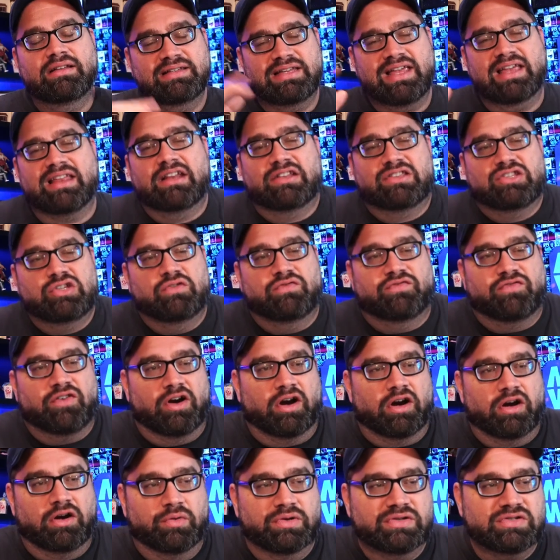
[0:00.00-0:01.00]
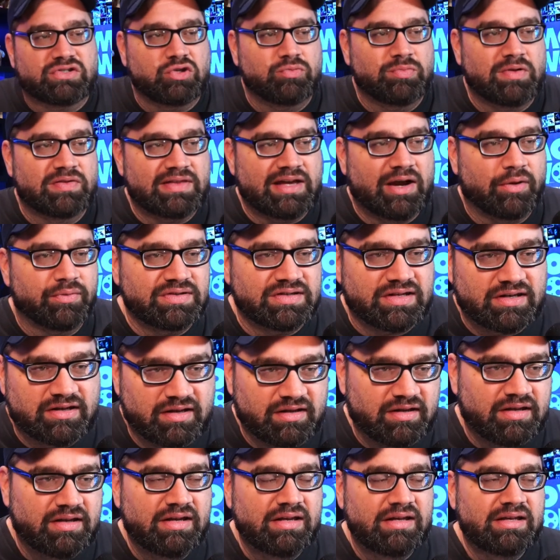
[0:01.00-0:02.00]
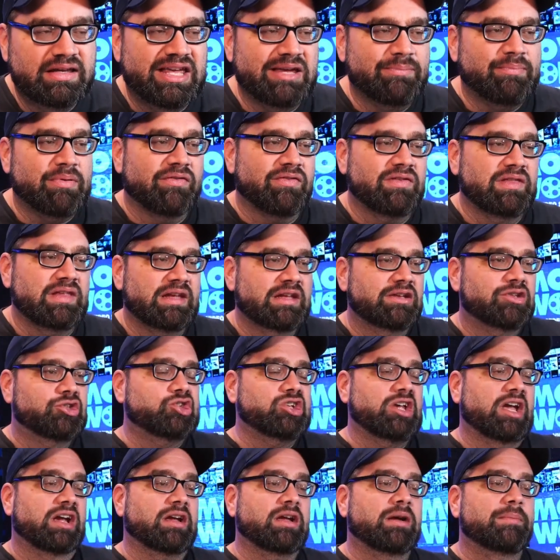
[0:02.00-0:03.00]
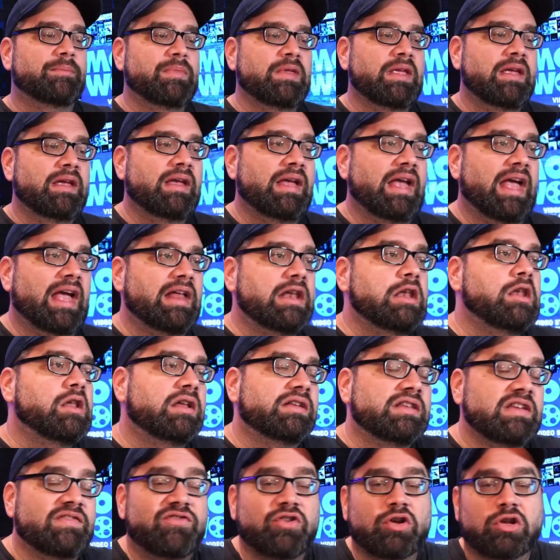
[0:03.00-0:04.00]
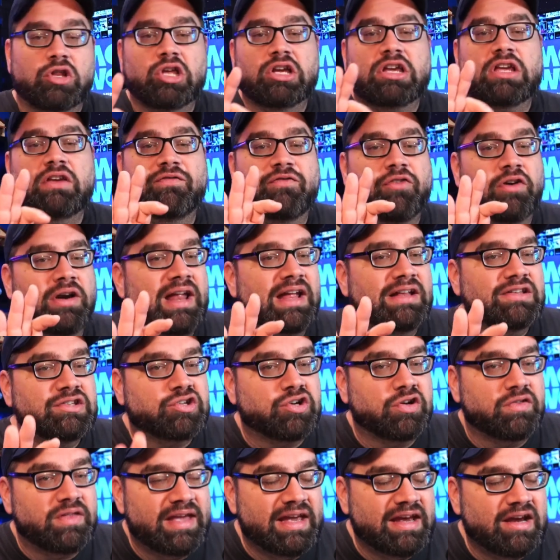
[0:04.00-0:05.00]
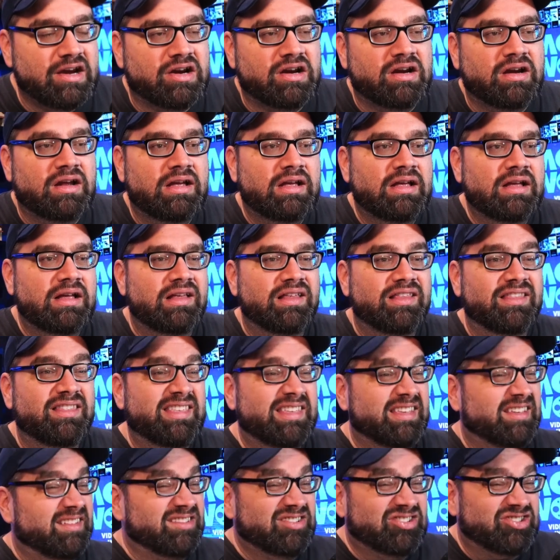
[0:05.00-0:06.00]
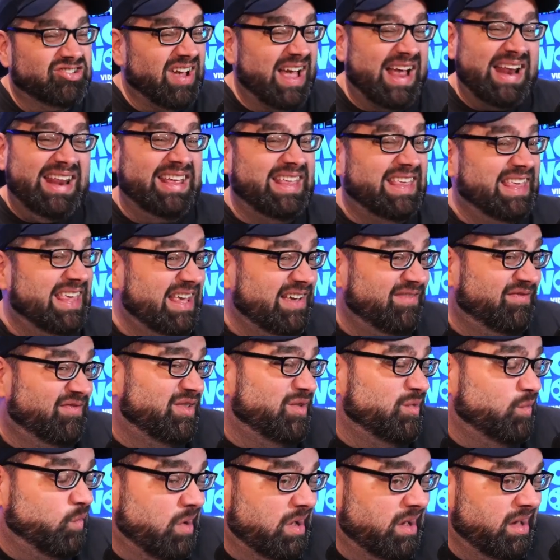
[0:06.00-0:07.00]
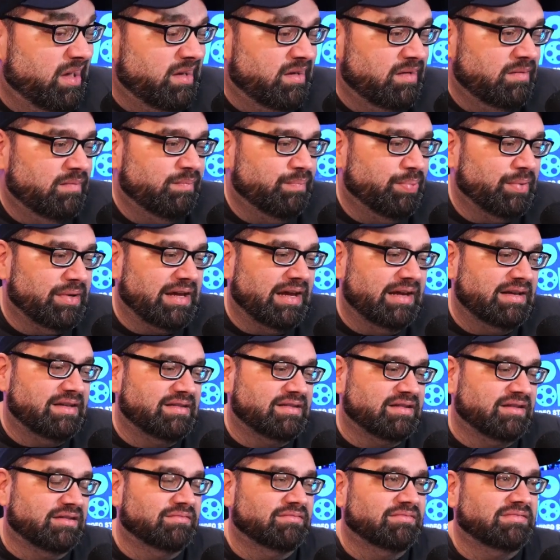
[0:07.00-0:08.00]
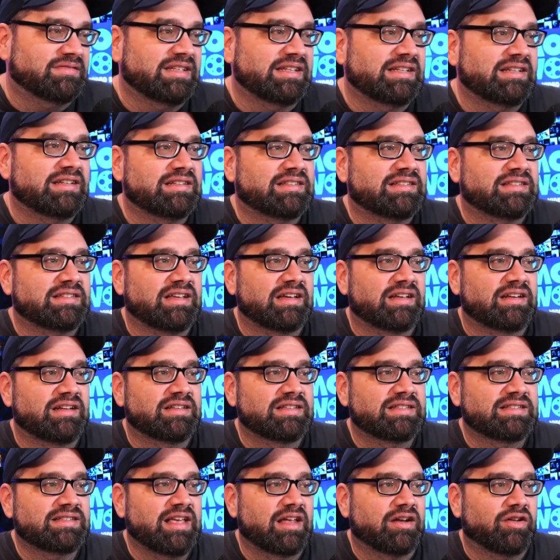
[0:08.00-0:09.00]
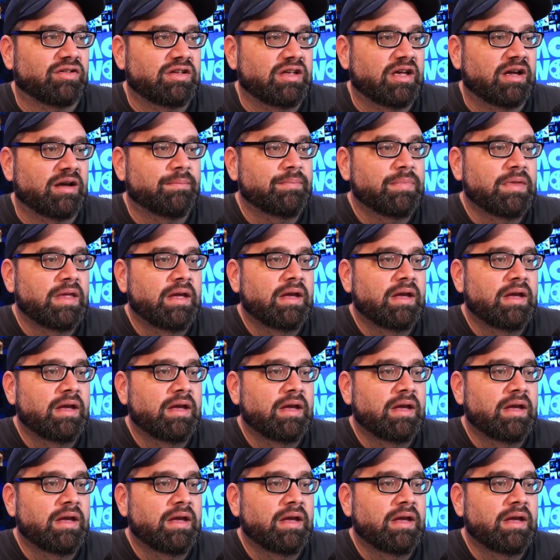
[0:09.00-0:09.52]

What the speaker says: taking it too far to assume that that was going to keep everything in check. And if you're looking for an answer there, they'll try to give you one, but I don't think it's going to settle you.